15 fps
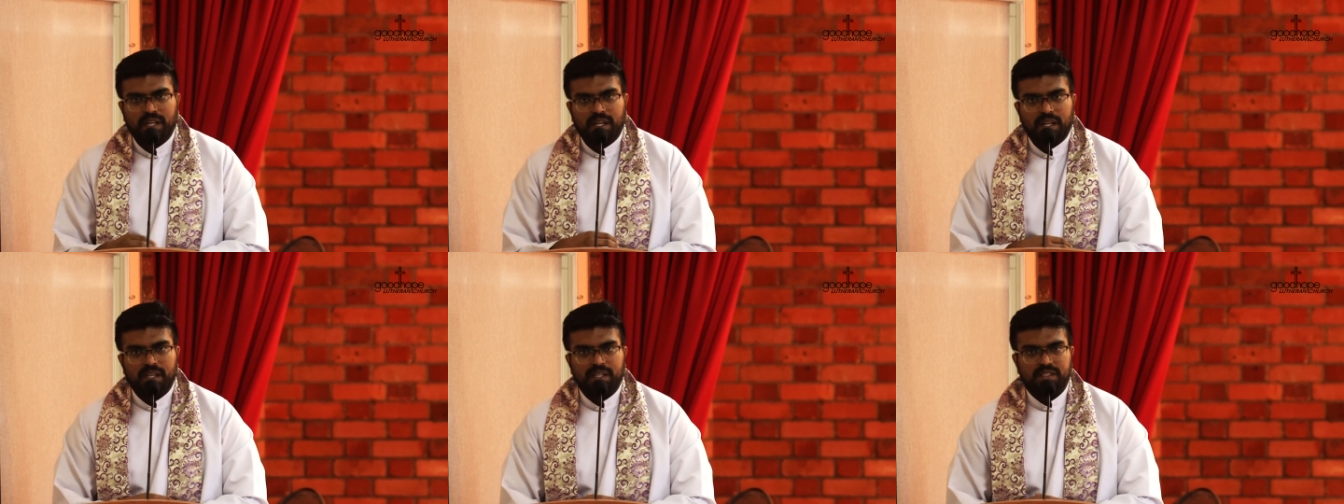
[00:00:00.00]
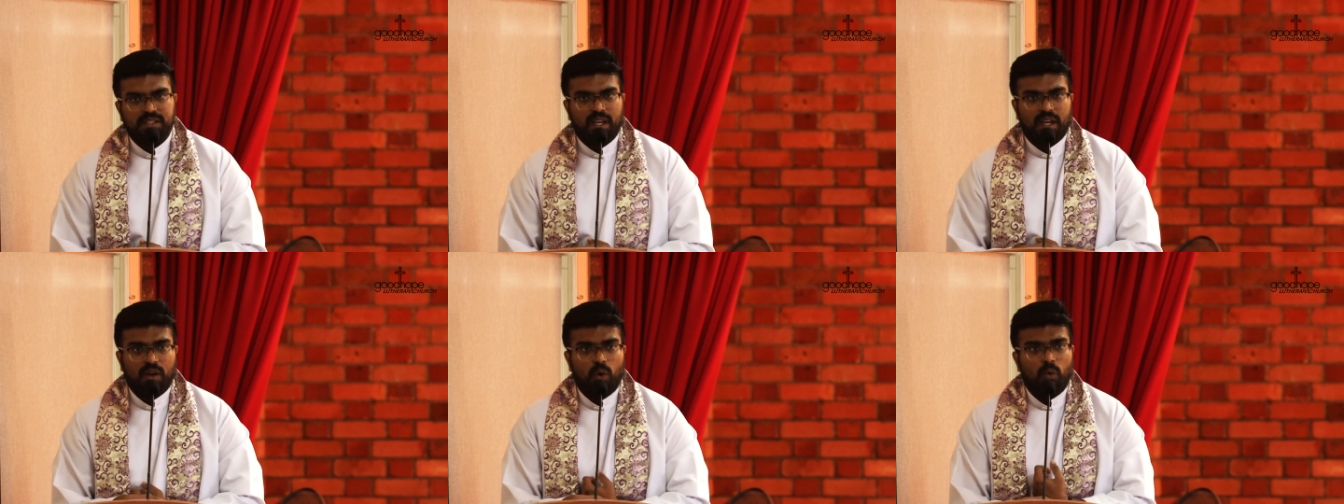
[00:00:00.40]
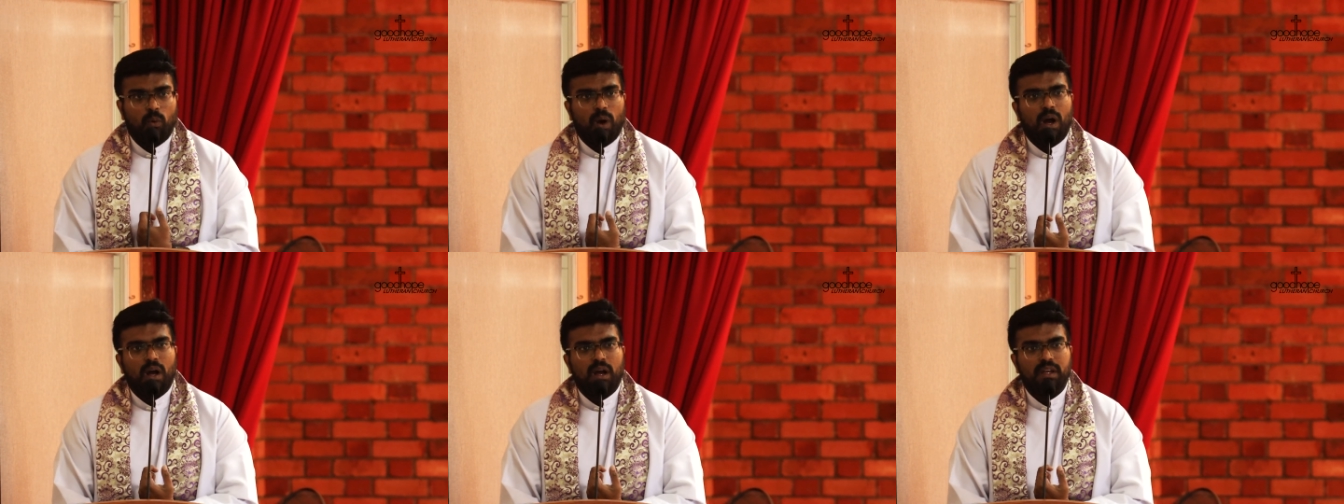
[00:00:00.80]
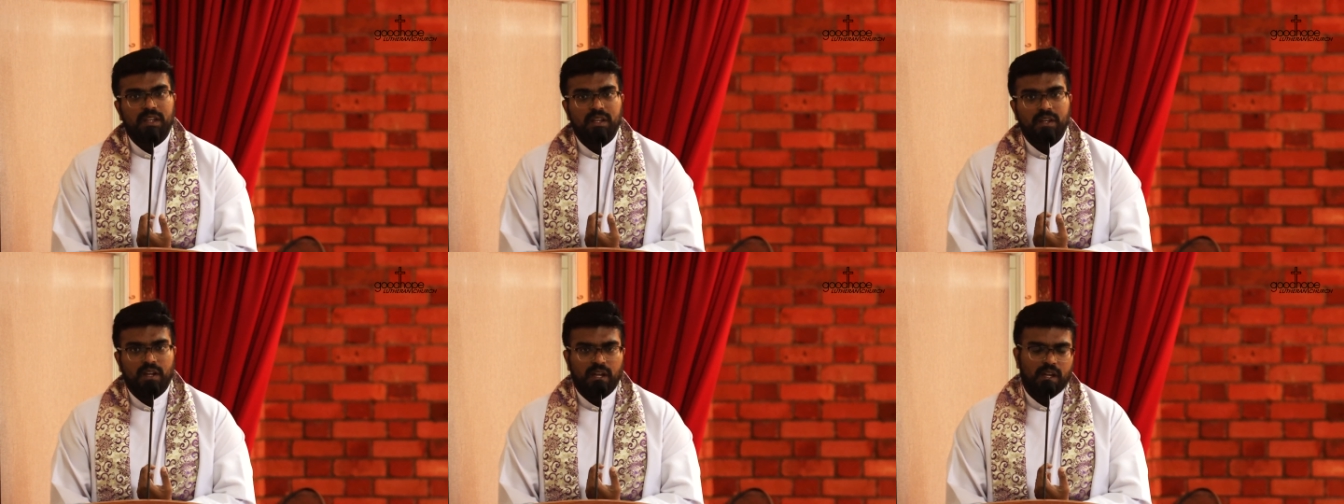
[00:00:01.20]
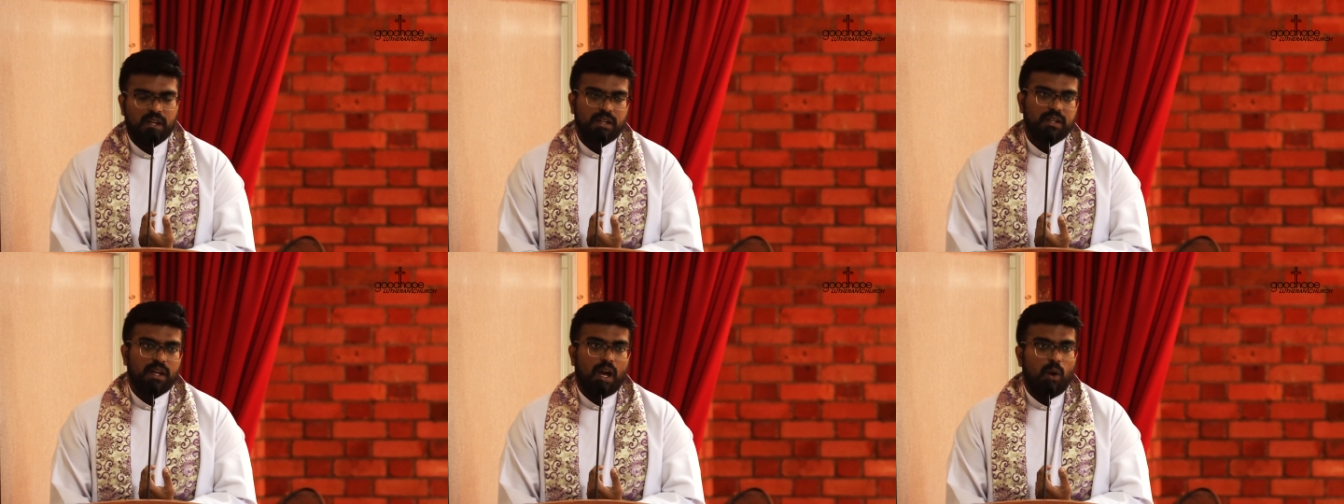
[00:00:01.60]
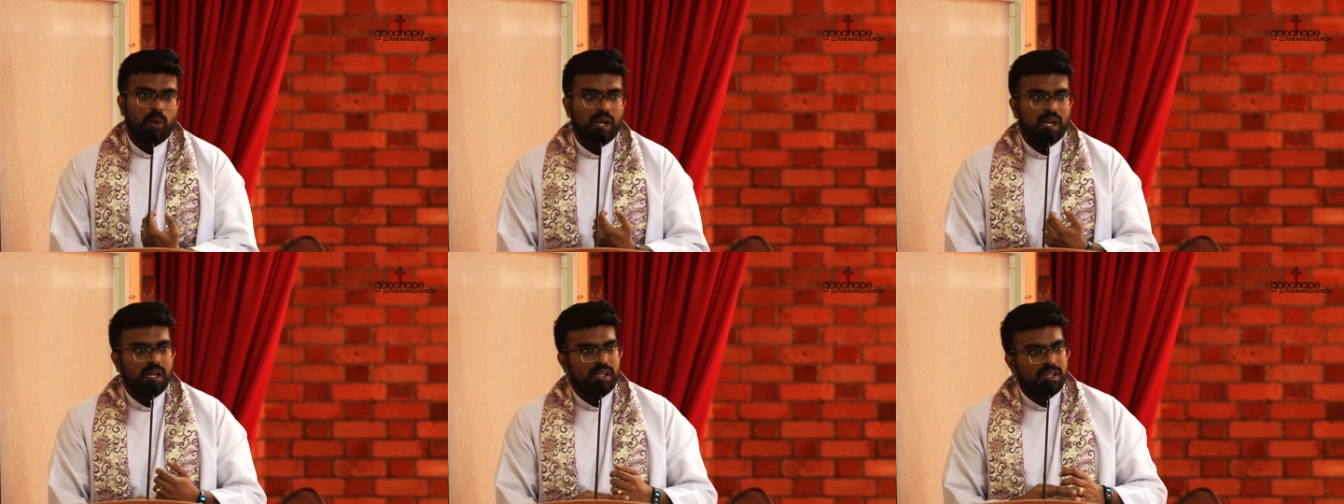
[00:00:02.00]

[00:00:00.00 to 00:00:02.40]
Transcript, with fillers: He is Jehovah Ire, Yahweh